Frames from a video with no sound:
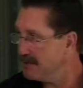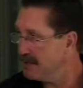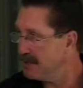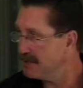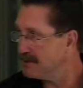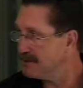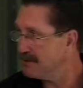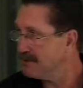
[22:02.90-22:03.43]

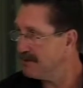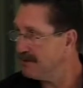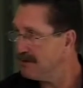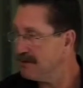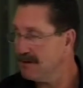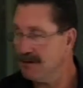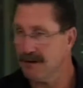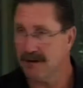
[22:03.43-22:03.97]
leagues.
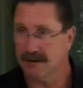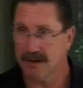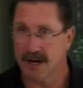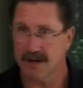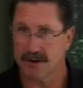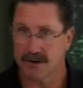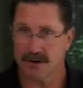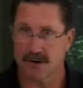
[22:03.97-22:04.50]
A lot
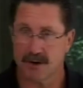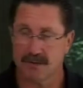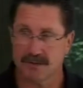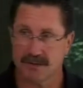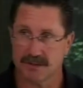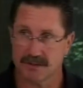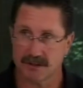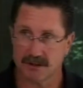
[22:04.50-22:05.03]
of your
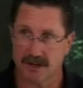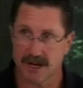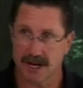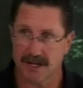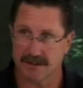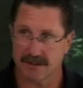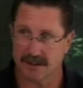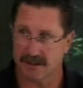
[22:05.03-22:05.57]
coaches are
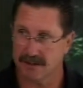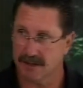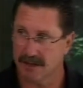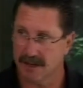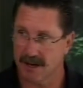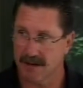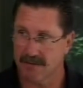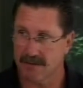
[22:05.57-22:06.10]
guys that
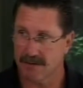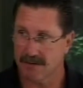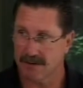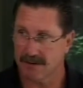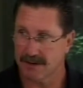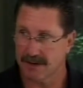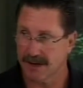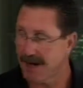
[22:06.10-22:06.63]
never
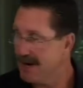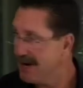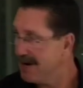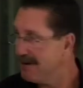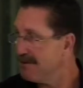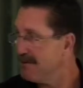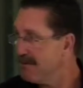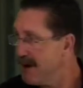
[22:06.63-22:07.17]
got out
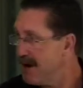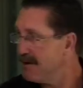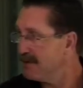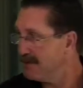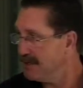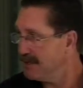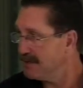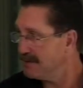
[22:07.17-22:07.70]
of the minor
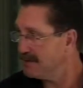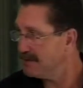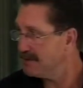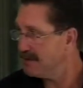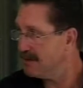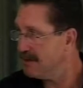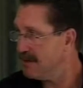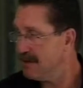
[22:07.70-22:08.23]
leagues,
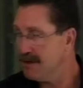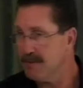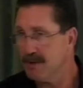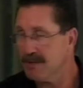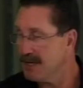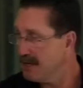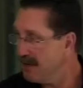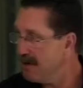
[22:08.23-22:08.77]
but
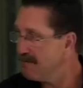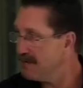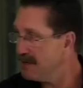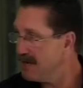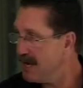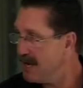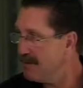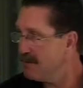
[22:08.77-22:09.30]
they love the
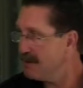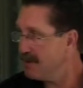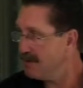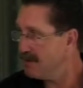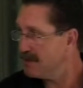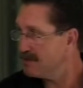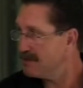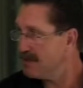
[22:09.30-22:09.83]
game and they
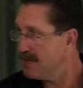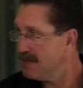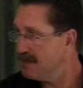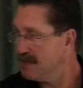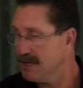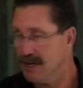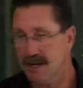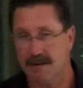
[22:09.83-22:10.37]
want to stay in the
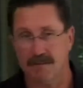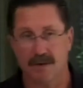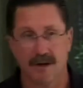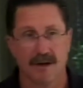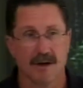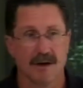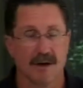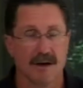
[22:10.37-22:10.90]
game.
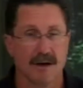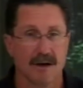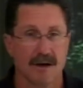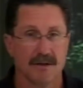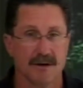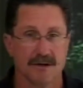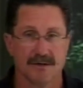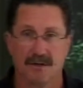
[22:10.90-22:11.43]
Uh,
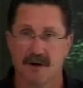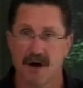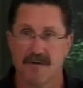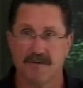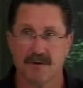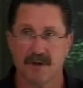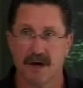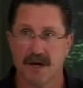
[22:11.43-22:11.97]
there's an
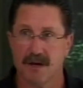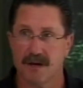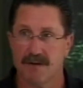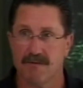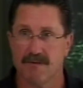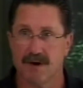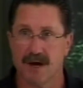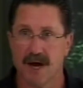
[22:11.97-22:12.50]
awful lot of
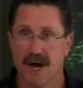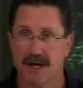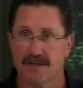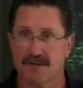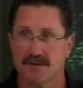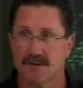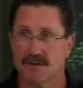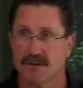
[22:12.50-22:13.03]
uh, high
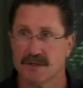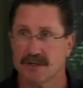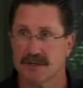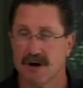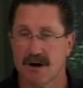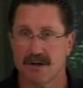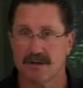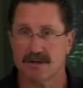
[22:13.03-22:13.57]
school and
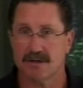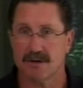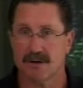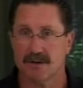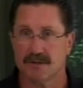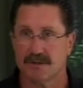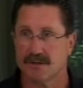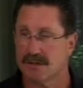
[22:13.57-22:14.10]
college
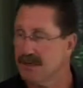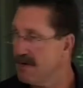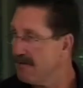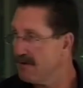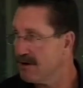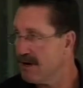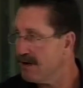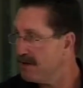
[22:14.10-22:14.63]
coaches that never
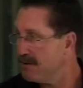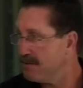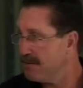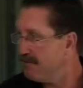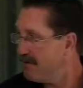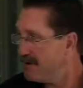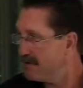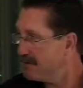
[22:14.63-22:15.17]
got into
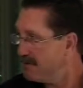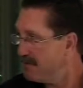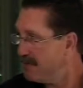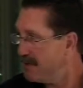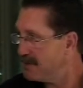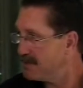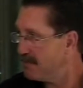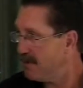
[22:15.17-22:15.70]
professional
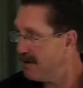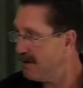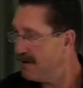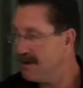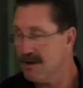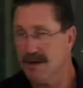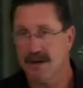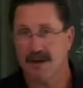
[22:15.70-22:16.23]
baseball.
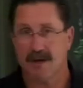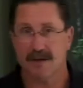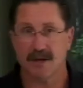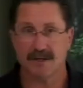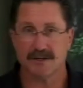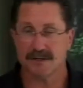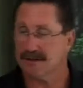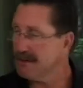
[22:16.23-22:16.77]
They
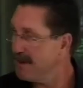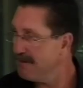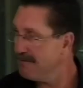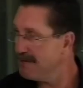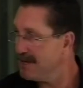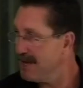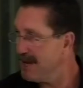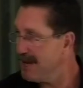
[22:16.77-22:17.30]
just love the
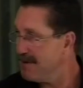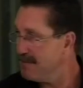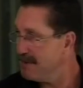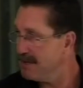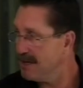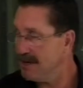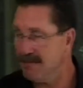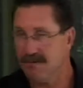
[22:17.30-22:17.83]
game and
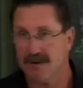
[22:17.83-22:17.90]
they